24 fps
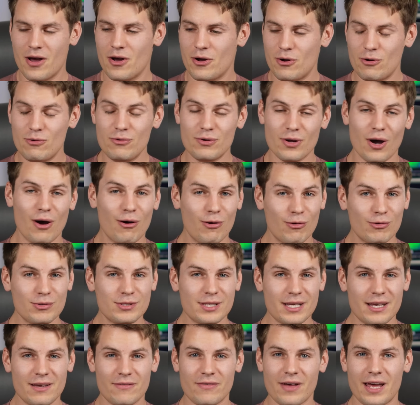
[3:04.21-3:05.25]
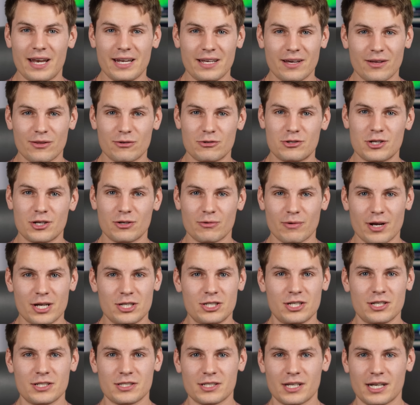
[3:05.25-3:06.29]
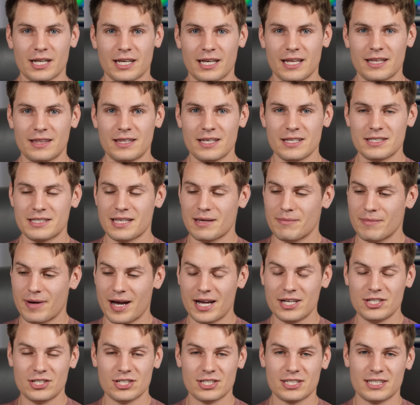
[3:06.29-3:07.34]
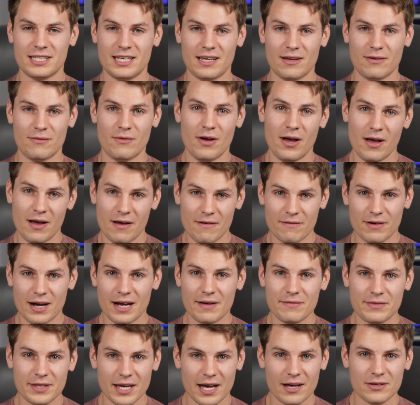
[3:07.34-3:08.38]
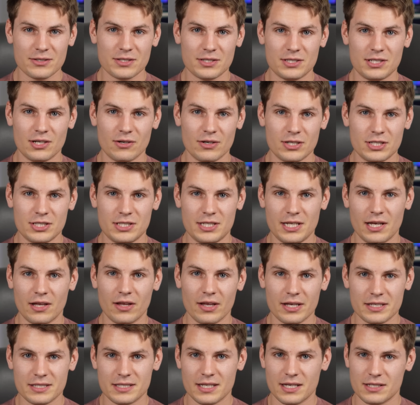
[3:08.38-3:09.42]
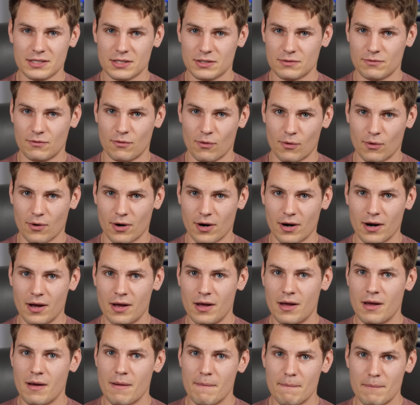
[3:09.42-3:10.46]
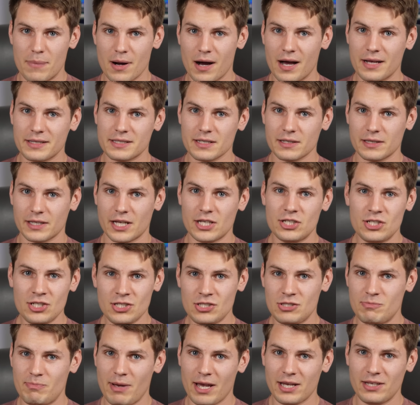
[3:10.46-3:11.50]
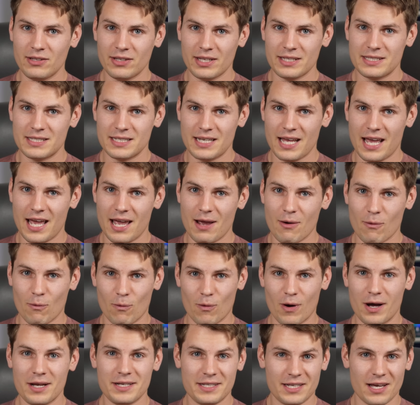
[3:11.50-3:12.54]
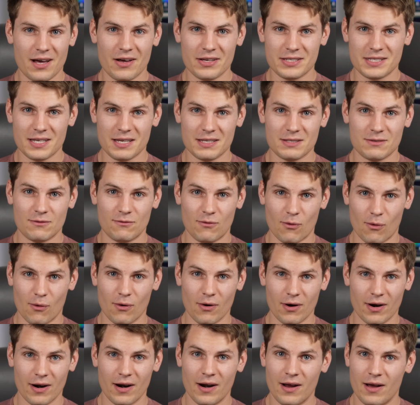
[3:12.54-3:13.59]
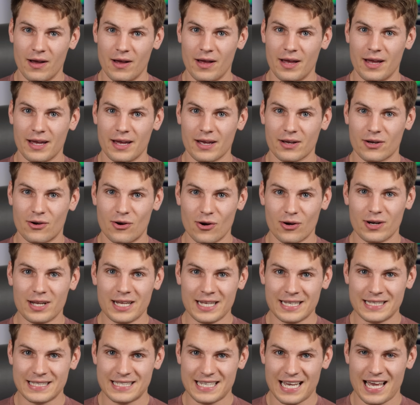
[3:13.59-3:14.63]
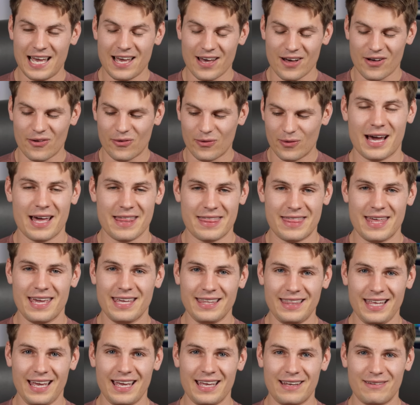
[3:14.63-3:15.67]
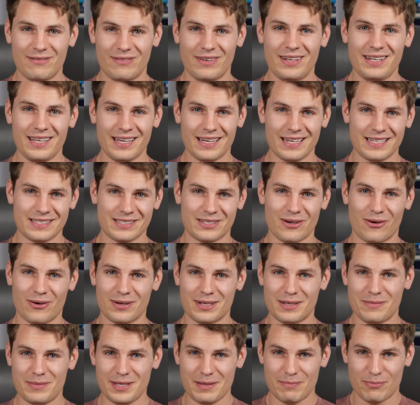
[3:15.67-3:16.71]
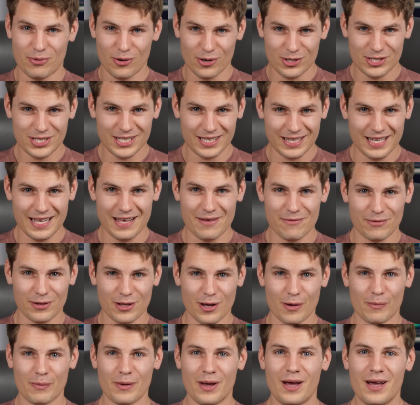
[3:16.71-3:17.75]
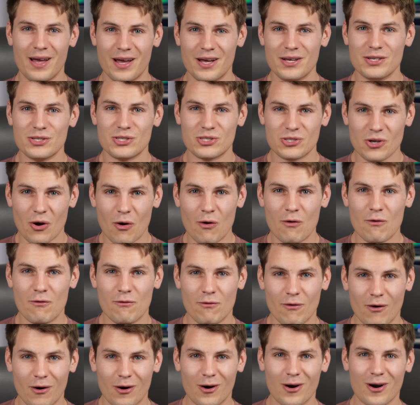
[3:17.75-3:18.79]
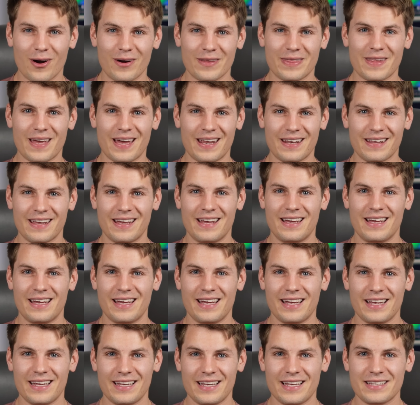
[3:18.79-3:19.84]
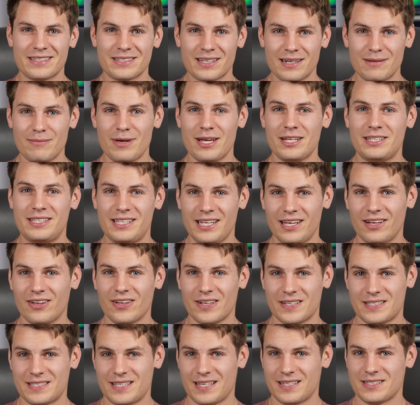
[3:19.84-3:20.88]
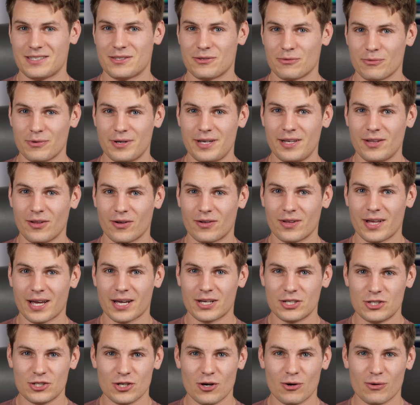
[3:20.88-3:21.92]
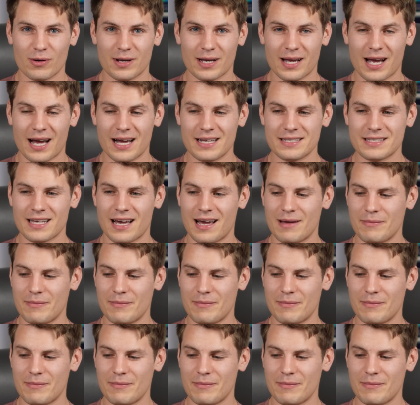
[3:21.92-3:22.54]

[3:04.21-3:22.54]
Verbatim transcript: Who knows if any other generation is gonna get this. They might just give 5000 series DLSS 4. But let's just speculate today what DLSS 4 could entail. I think that NVIDIA is going to be pushing the envelope so far that it's gonna make DLSS 3 look like a joke, guys.